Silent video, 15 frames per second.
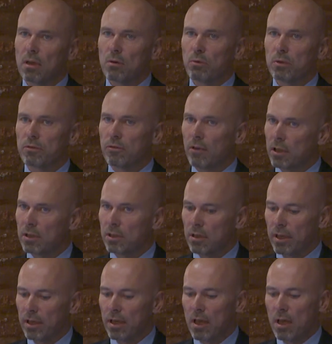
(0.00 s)
was
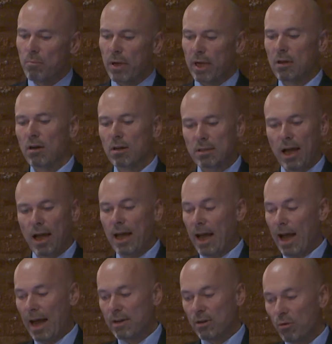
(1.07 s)
functioning, because
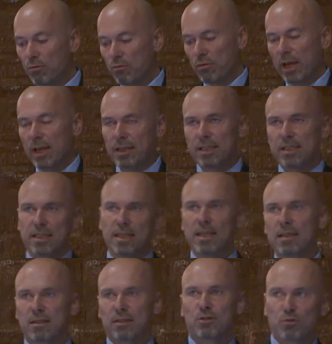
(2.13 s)
I don't really see
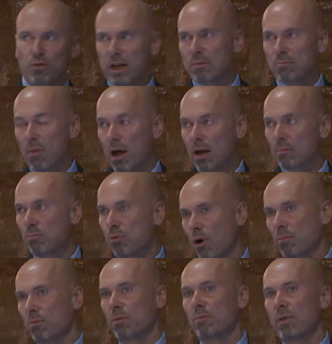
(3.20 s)
the trademark
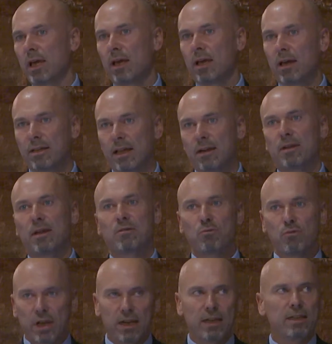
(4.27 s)
problem here, that it
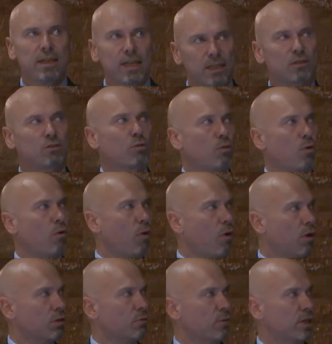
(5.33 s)
really needs to go
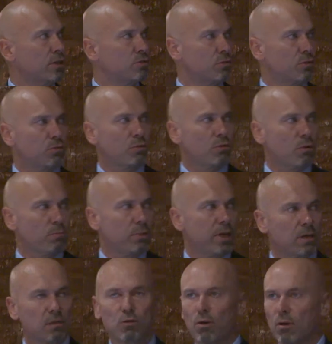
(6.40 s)
all the way to the
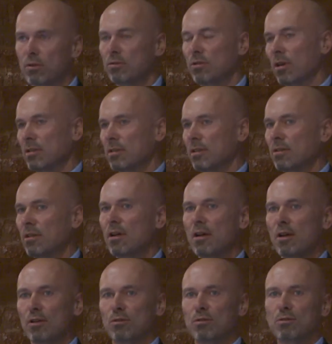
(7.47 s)
European Court of Justice
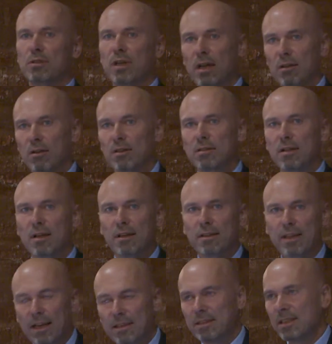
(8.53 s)
to tell us
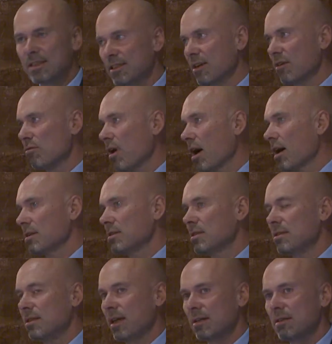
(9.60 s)
that this garage
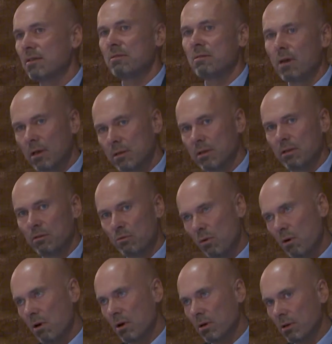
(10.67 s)
did nothing
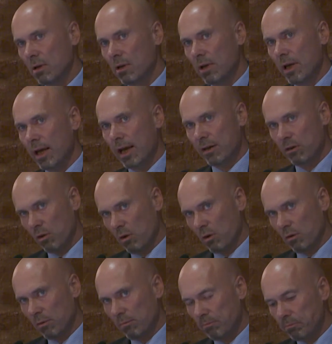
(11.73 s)
wrong at
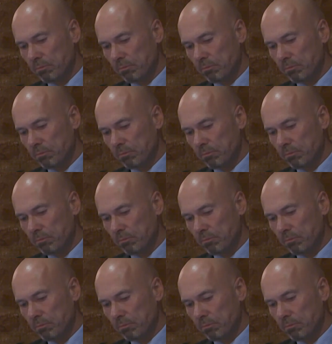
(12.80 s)
all.